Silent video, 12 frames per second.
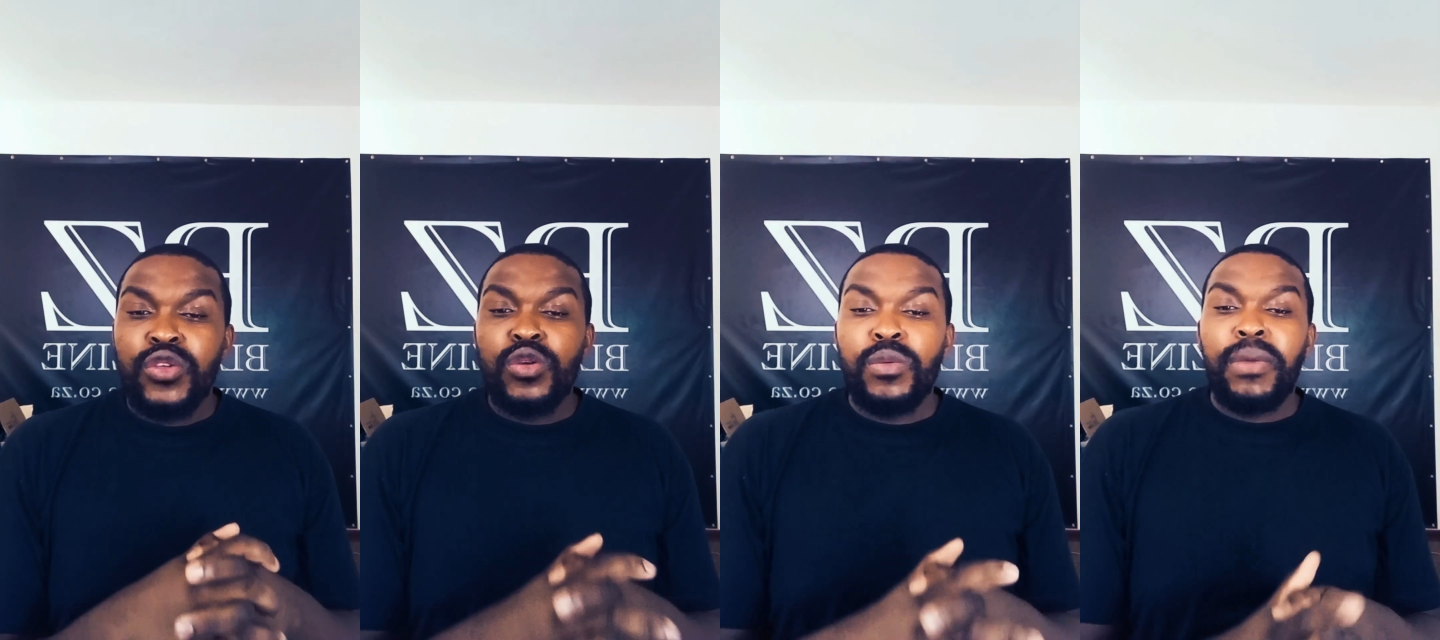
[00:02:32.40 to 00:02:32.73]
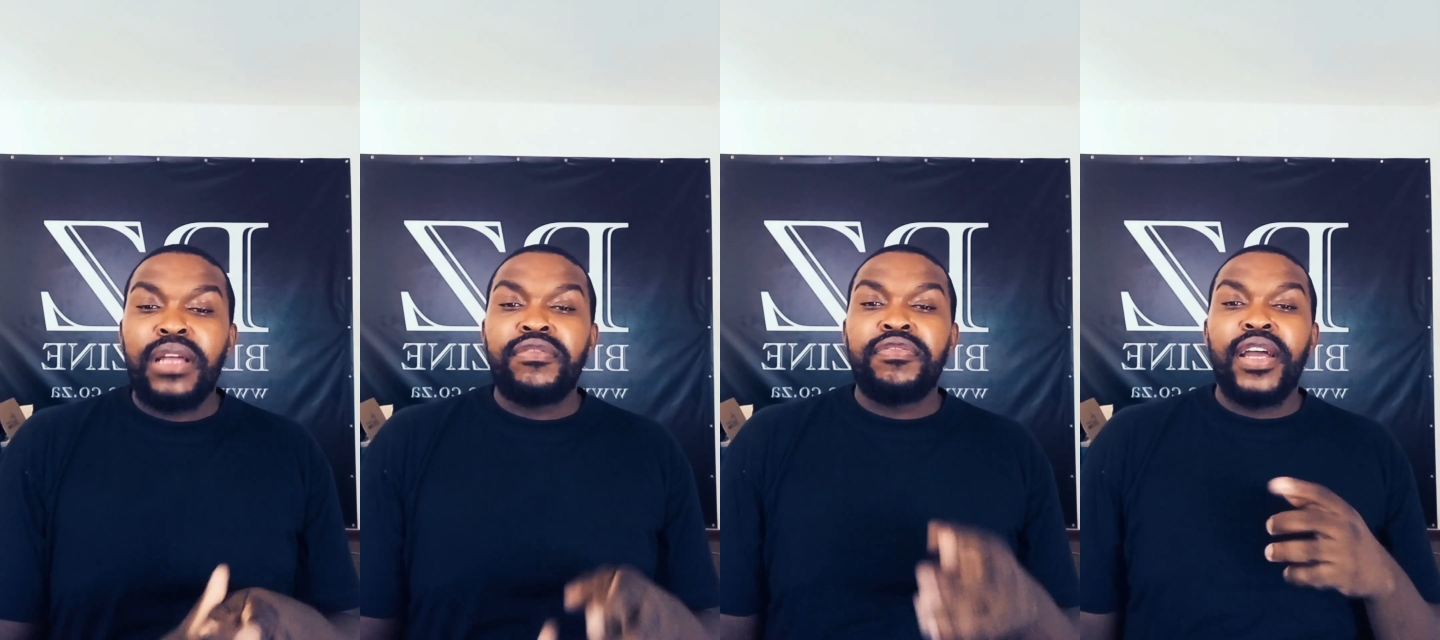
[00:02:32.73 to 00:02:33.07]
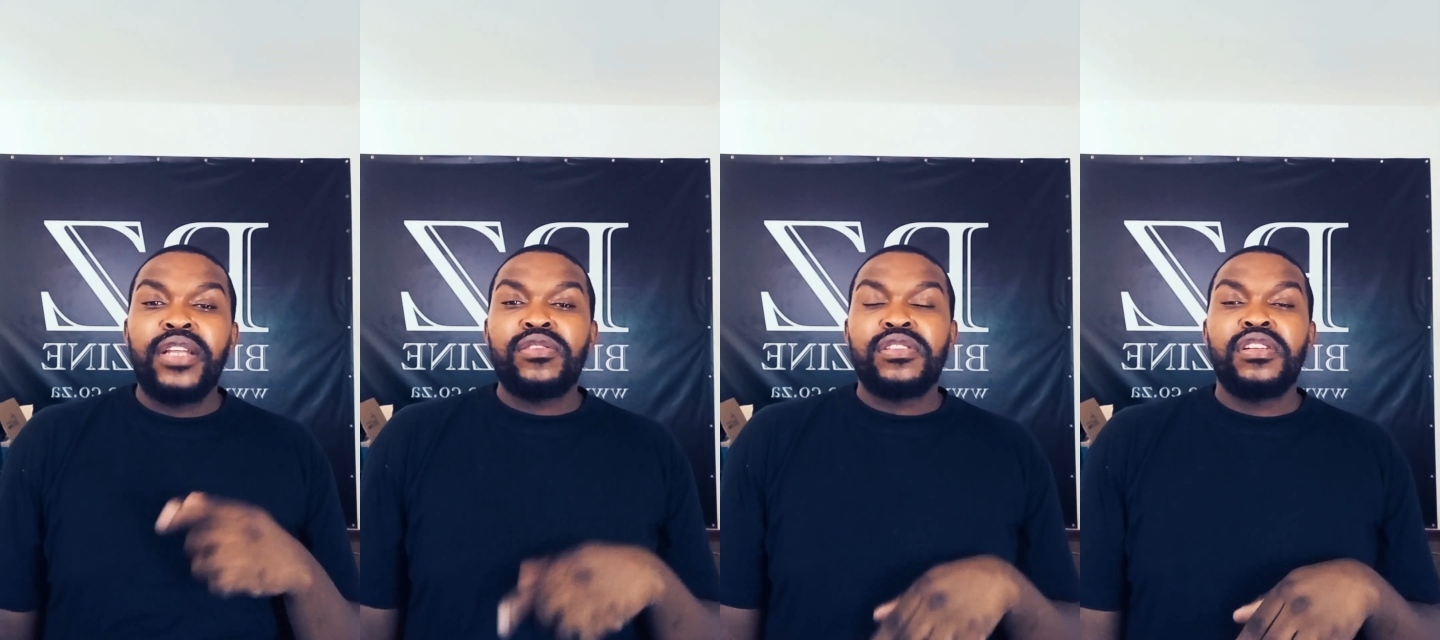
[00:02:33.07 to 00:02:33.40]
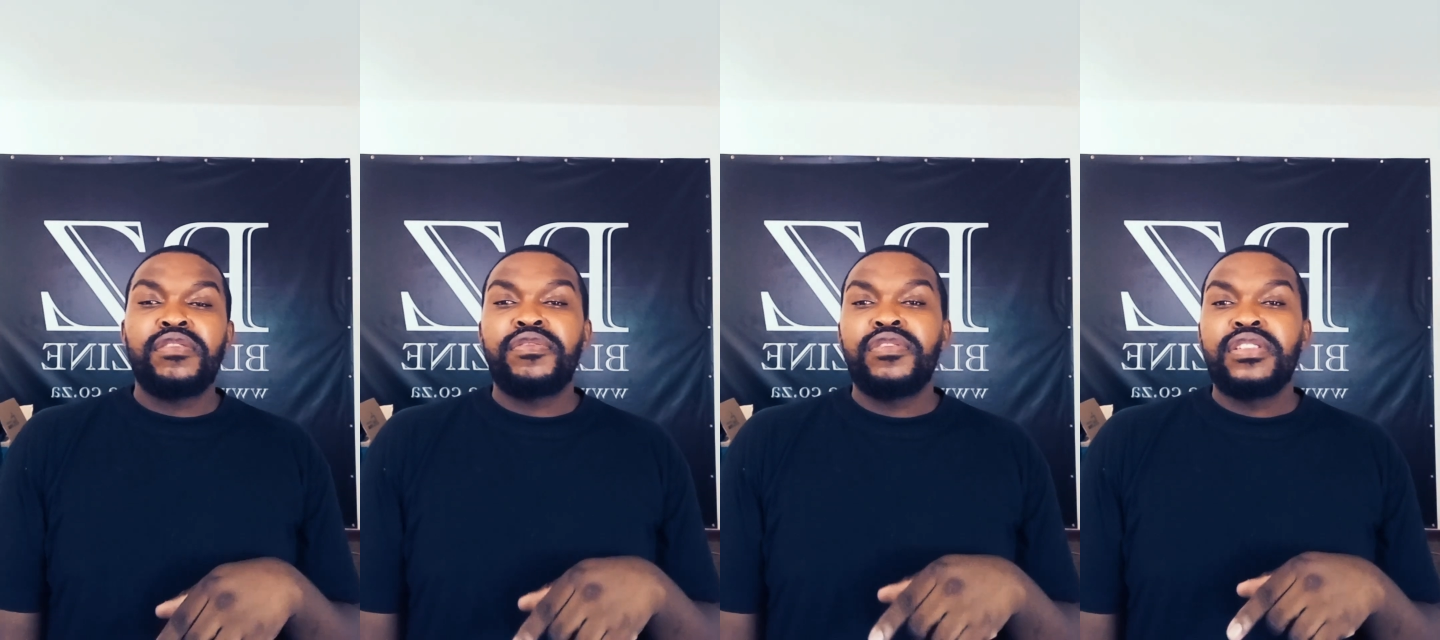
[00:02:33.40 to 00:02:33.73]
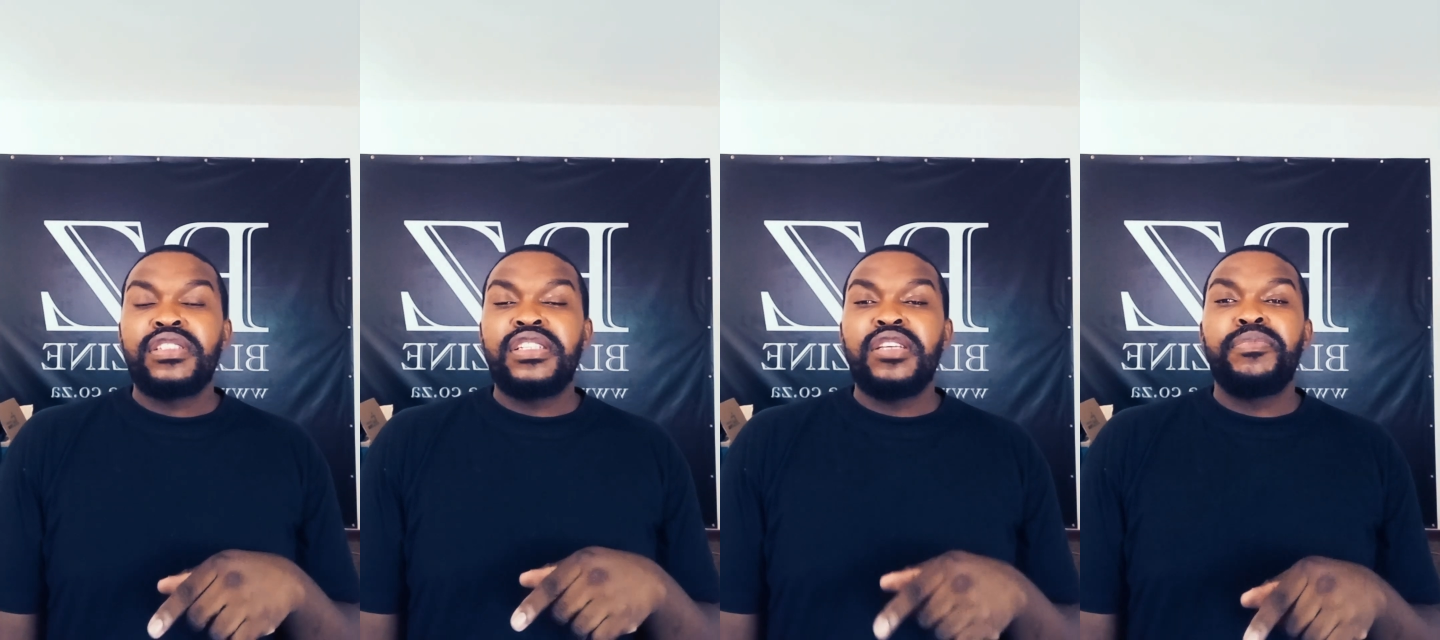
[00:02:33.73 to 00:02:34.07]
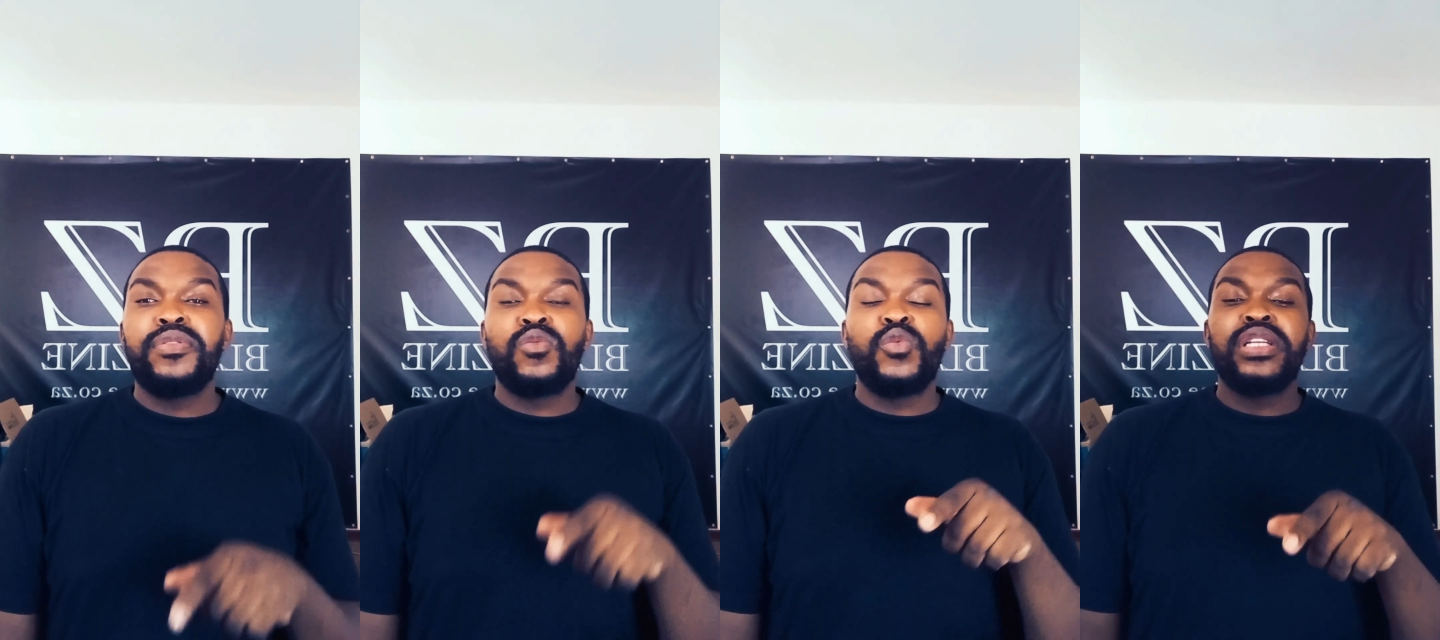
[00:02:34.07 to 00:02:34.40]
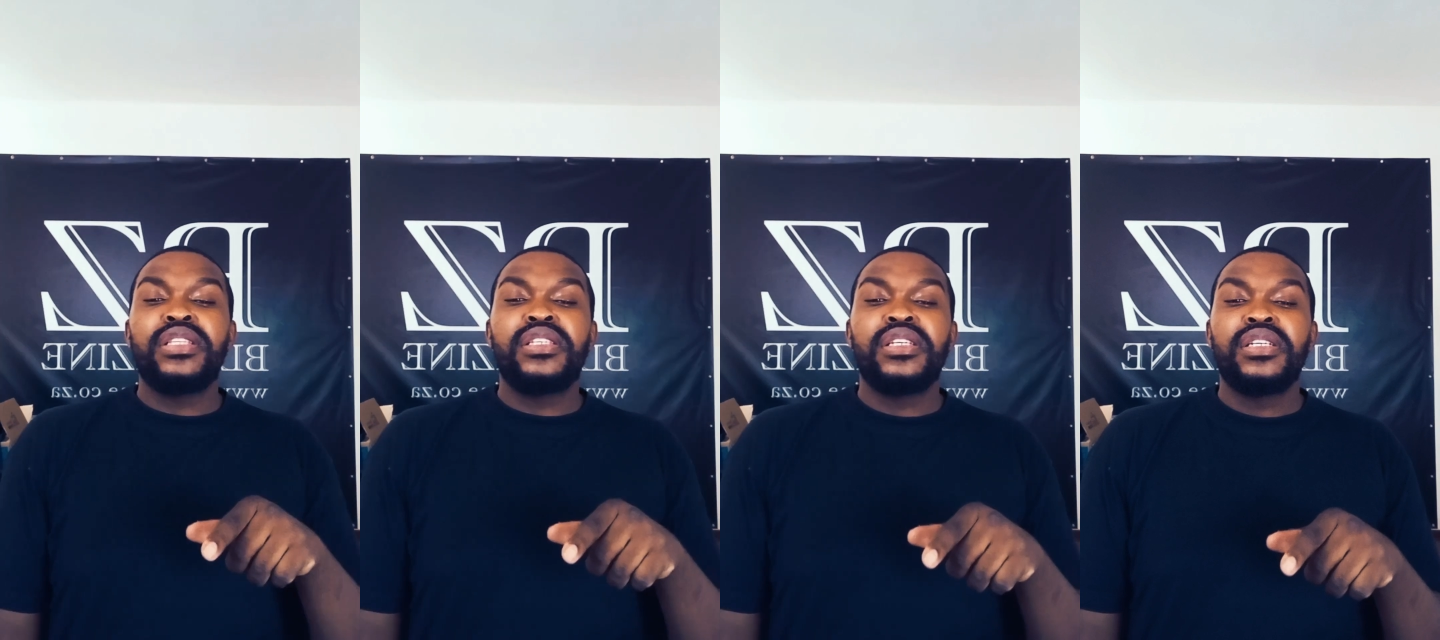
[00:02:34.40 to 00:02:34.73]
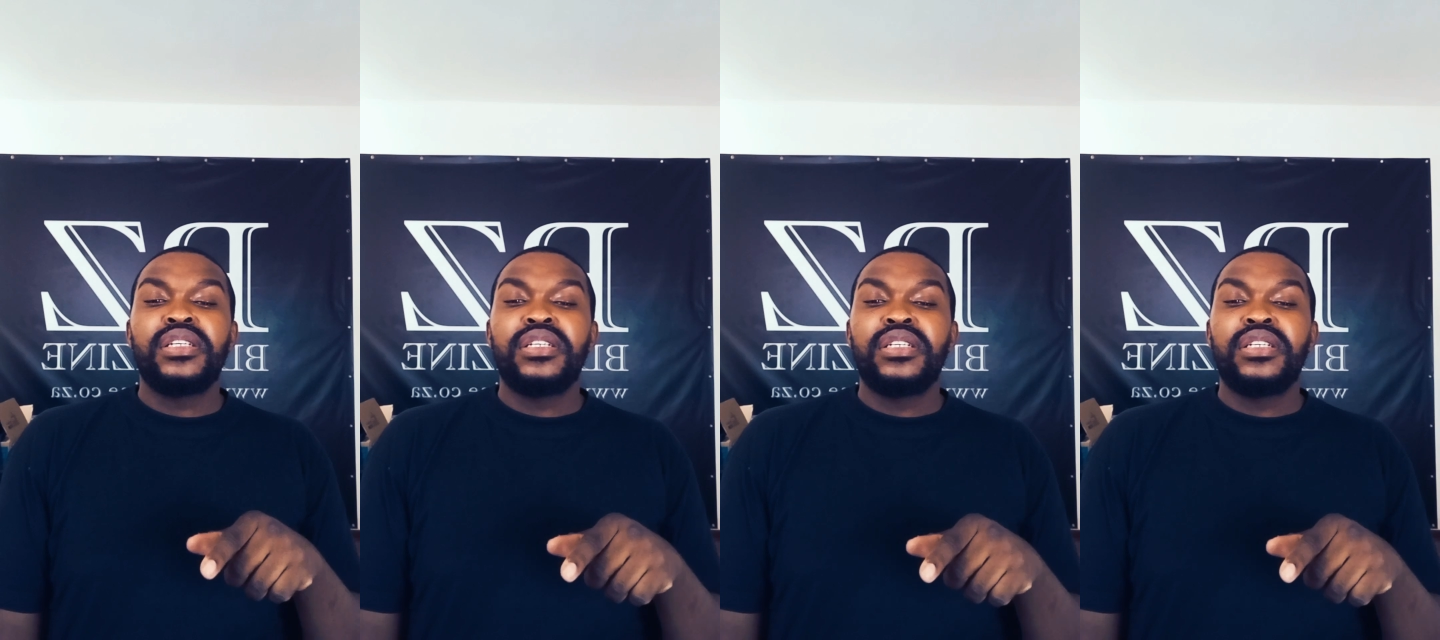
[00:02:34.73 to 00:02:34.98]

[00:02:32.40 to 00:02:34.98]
you might find yourself sleeping with